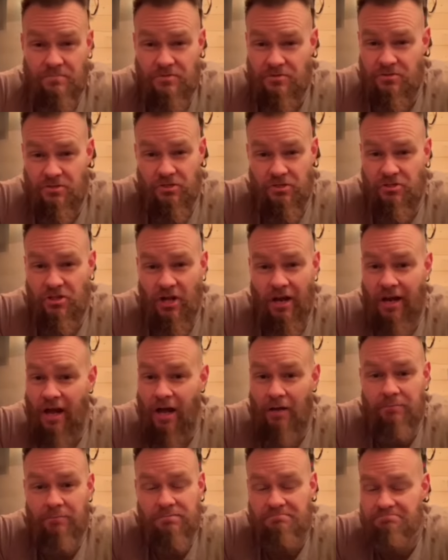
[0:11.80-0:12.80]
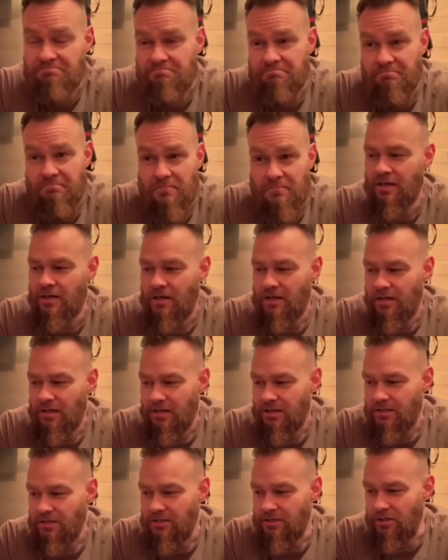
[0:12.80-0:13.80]
just turn up.
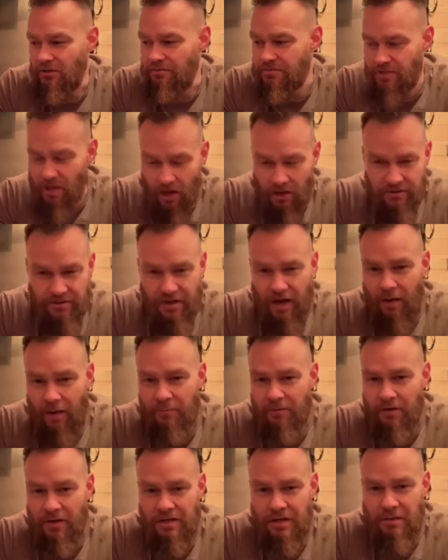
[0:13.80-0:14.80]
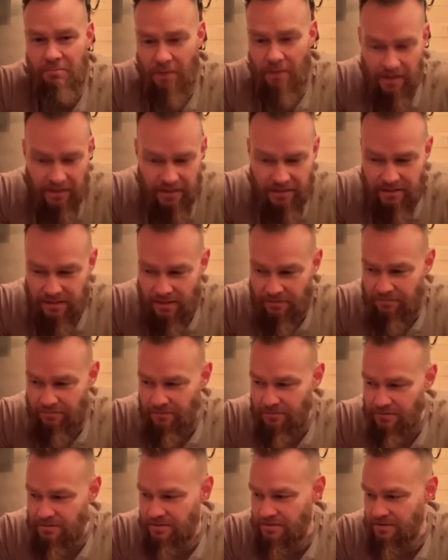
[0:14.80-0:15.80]
You've turned up and you're making a
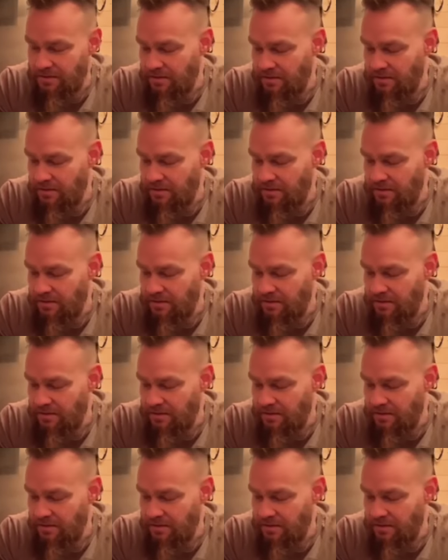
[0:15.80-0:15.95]
difference.